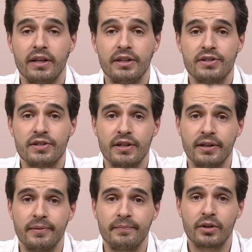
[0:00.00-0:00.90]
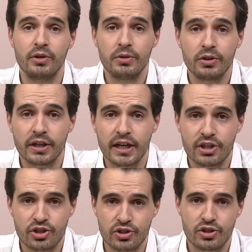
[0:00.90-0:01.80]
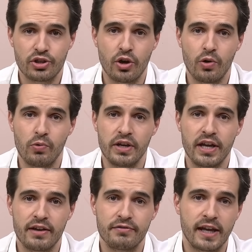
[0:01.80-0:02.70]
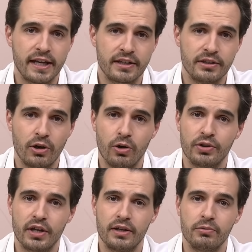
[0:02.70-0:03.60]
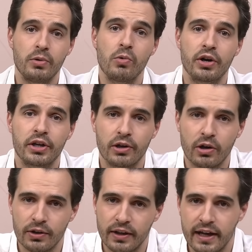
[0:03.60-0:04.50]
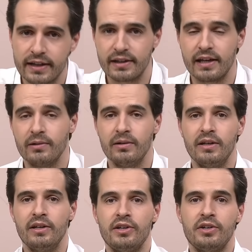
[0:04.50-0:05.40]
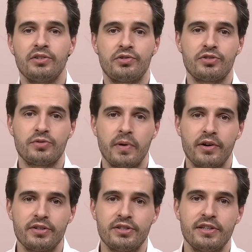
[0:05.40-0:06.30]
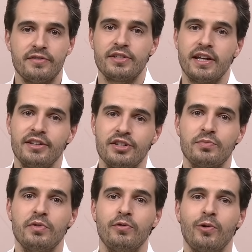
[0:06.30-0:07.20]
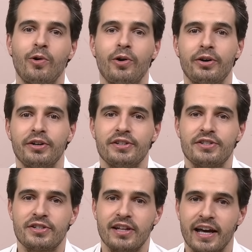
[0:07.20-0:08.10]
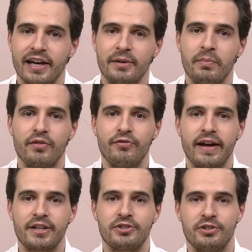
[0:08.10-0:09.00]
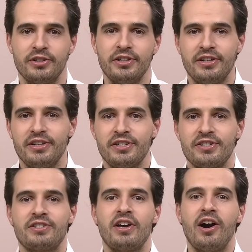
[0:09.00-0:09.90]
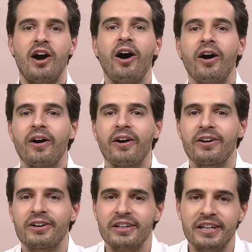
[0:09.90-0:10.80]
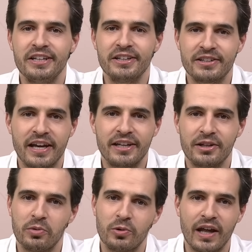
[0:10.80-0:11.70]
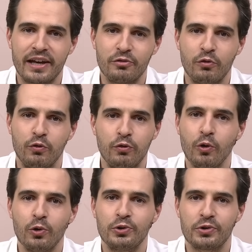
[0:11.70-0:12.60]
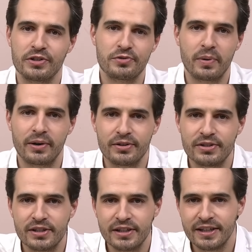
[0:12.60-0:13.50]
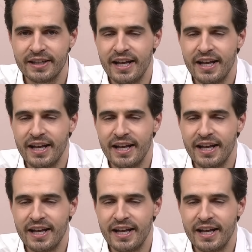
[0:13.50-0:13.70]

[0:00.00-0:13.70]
its communication. So we have taken note and we're working on that. Now, transparency, I've said this before, it's like perfection. It is hardly attainable, like full transparency,